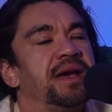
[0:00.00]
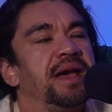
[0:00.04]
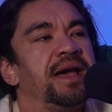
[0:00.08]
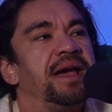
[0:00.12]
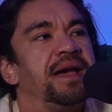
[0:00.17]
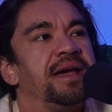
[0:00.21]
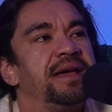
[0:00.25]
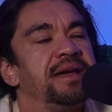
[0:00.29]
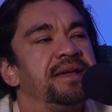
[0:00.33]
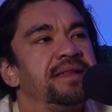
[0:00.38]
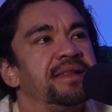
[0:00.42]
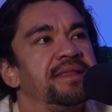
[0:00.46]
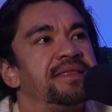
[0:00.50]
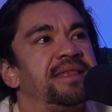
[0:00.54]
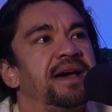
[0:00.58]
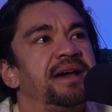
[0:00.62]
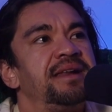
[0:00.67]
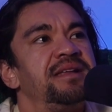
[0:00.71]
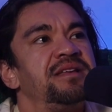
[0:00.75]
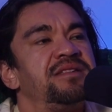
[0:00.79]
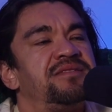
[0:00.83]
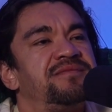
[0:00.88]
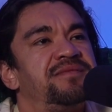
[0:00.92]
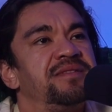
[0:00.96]
And
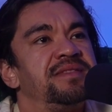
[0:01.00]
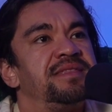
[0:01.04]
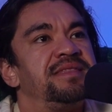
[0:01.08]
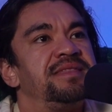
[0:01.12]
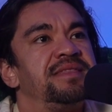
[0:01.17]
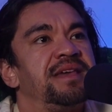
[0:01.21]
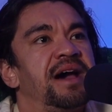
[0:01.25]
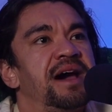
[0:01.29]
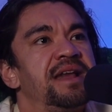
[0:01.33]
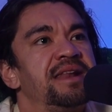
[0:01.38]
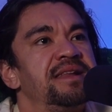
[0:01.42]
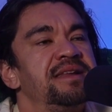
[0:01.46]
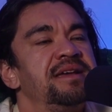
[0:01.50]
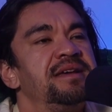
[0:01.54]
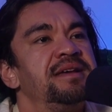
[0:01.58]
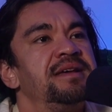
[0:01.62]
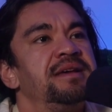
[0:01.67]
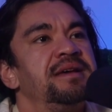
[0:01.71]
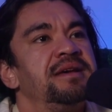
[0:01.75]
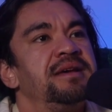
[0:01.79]
that